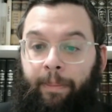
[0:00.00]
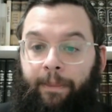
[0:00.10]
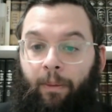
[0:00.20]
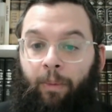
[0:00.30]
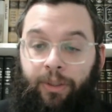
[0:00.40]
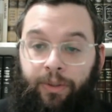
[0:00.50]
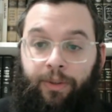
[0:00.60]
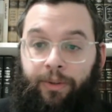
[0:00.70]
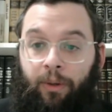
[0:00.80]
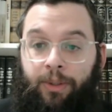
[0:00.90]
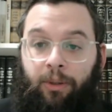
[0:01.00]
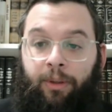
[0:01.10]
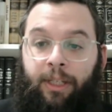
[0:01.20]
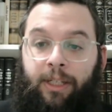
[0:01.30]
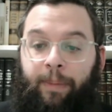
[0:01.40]
which is also
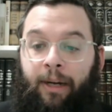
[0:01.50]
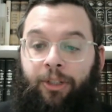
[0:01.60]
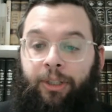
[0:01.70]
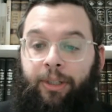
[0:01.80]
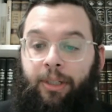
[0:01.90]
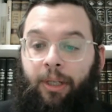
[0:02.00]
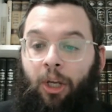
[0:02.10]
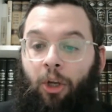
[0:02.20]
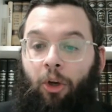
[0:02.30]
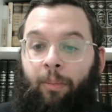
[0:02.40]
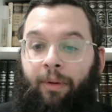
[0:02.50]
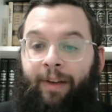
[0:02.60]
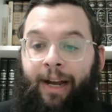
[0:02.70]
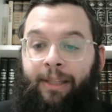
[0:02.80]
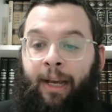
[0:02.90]
in these parshias.
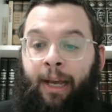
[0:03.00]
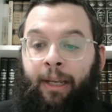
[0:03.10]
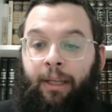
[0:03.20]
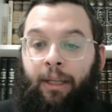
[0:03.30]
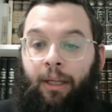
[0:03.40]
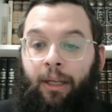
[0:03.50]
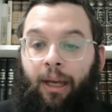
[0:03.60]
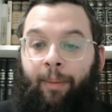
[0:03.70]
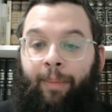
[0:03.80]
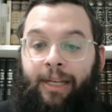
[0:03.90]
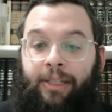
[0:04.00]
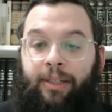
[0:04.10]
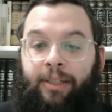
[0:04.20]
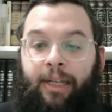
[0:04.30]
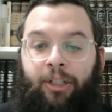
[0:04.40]
Ubevadai, so
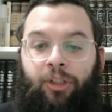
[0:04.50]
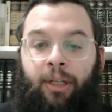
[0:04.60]
there he's